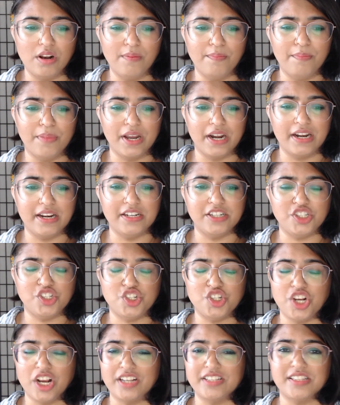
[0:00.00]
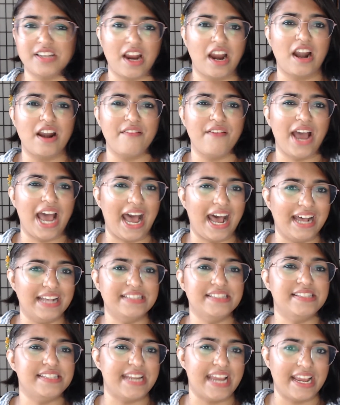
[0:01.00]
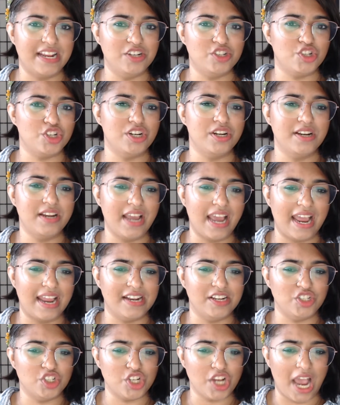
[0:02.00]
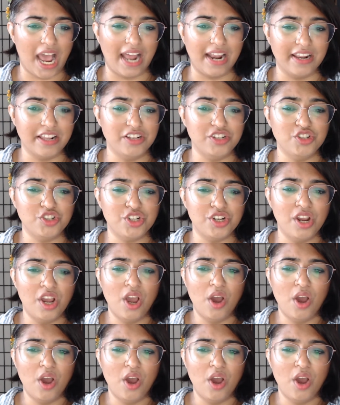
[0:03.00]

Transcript: but it just kind of adds tension and challenge